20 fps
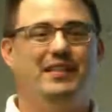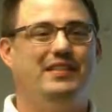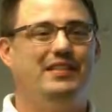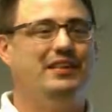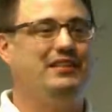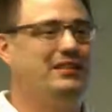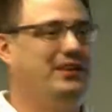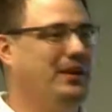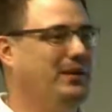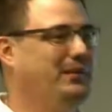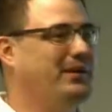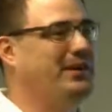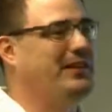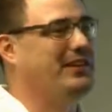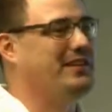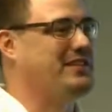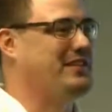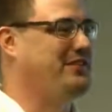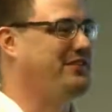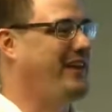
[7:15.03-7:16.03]
The terminal
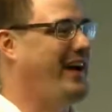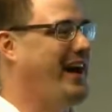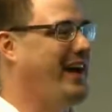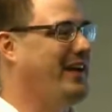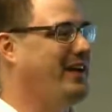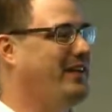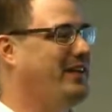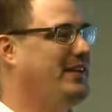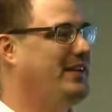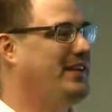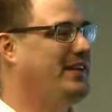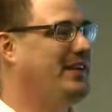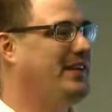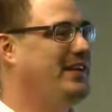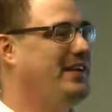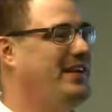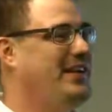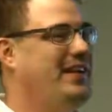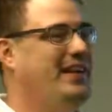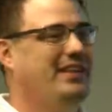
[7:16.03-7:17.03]
is a file.
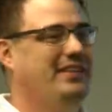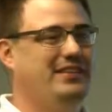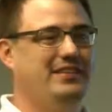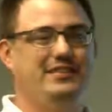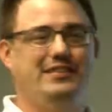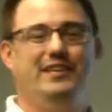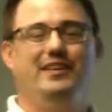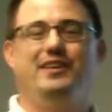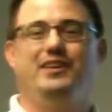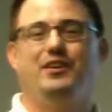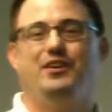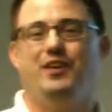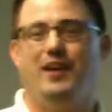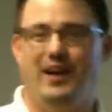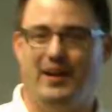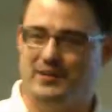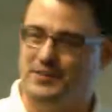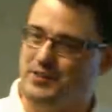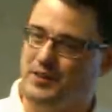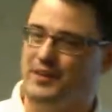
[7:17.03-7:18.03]
The serial
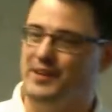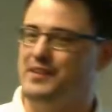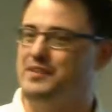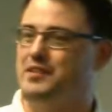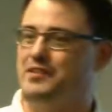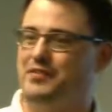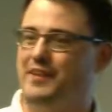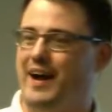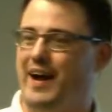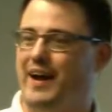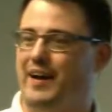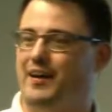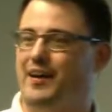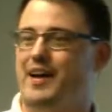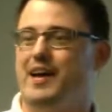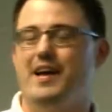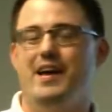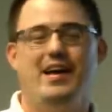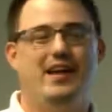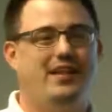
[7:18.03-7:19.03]
console is a file.
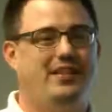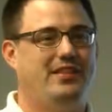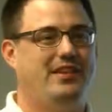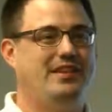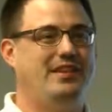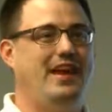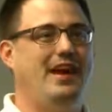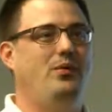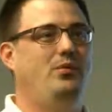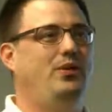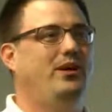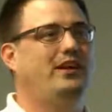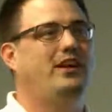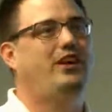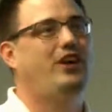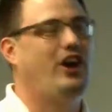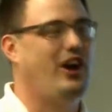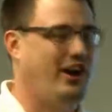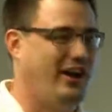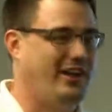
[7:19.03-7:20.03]
The network
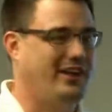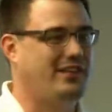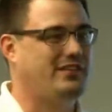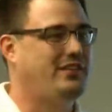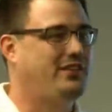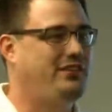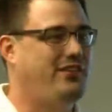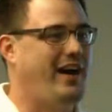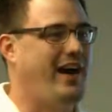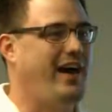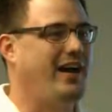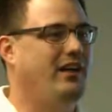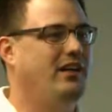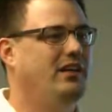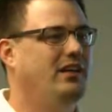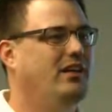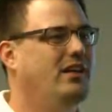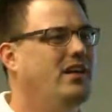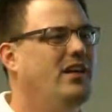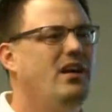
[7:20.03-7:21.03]
card is a file.
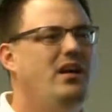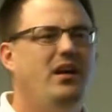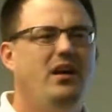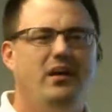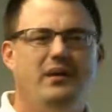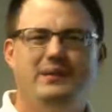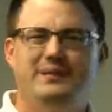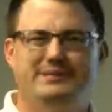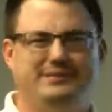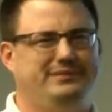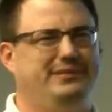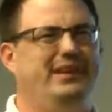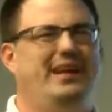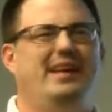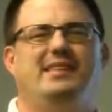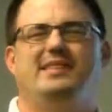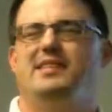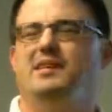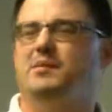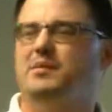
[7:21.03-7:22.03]

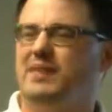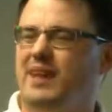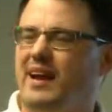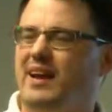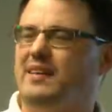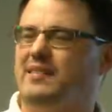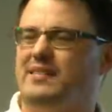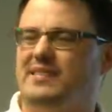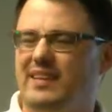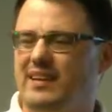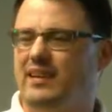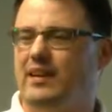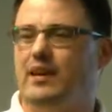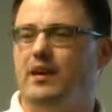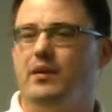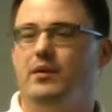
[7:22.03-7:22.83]
That seems kind of silly.